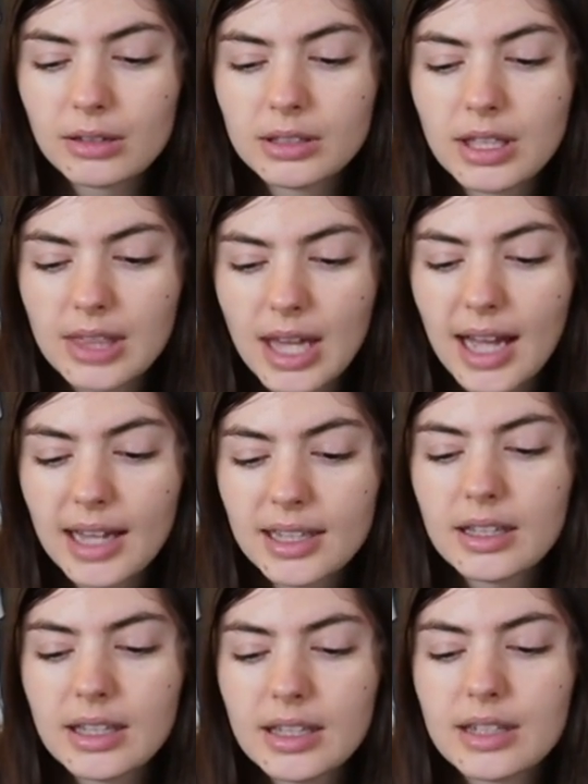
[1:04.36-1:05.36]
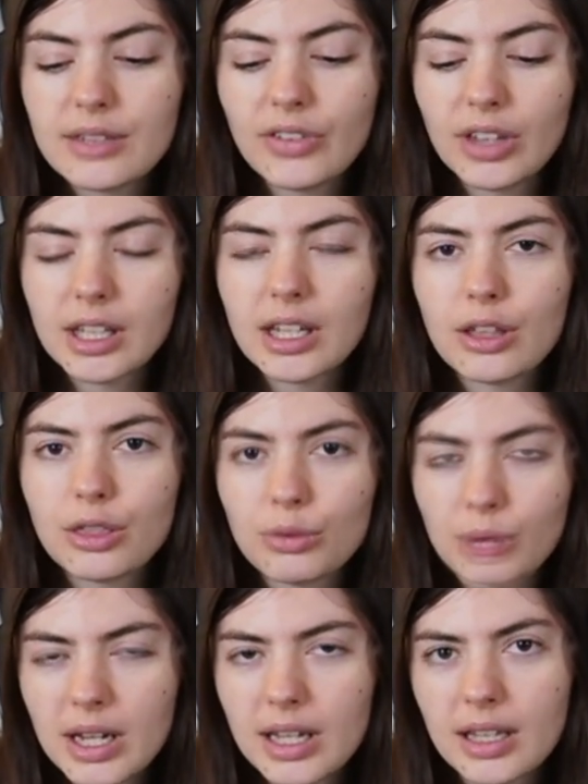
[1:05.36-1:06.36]
only that, he is feeling a
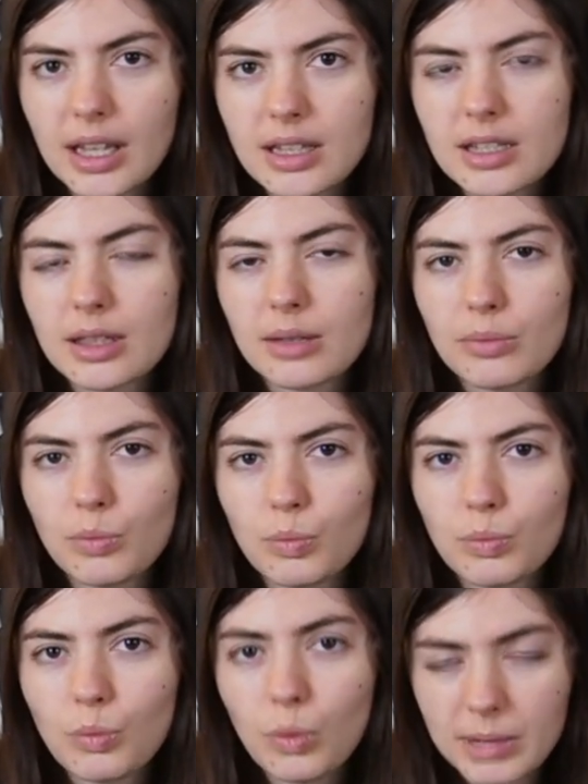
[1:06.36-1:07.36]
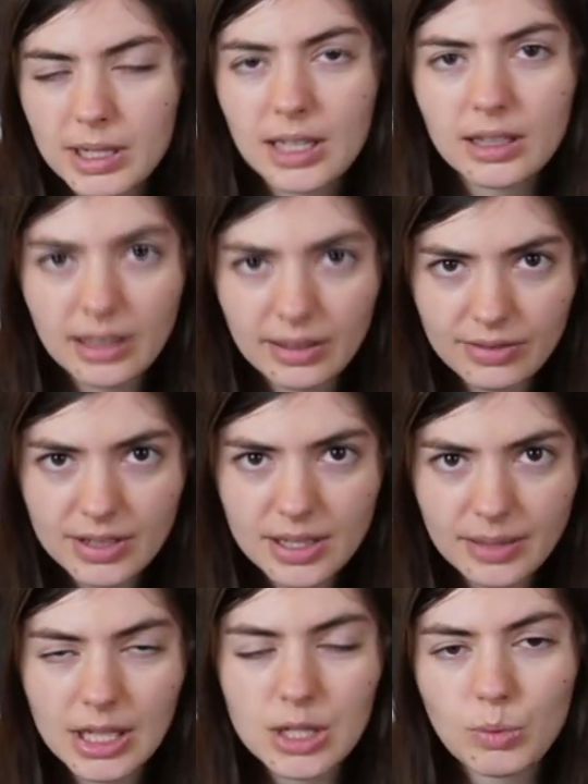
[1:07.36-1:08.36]
threat against the woman he
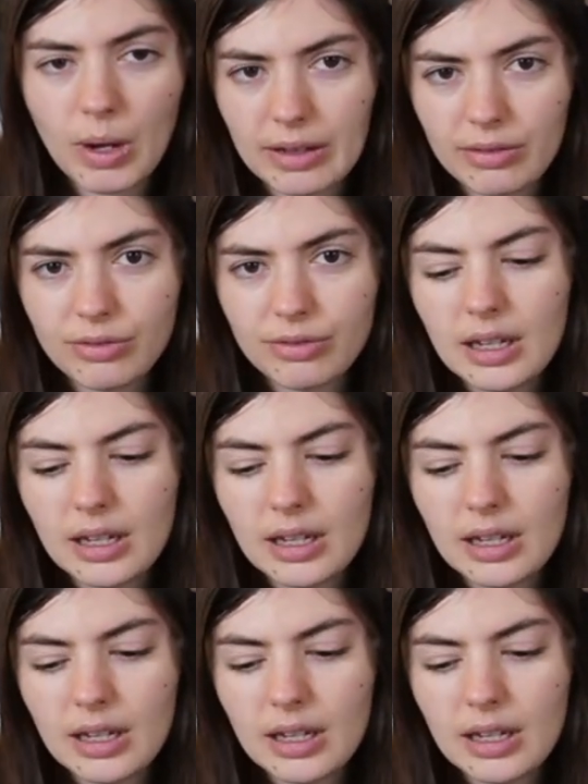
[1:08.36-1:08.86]
loves, his wife.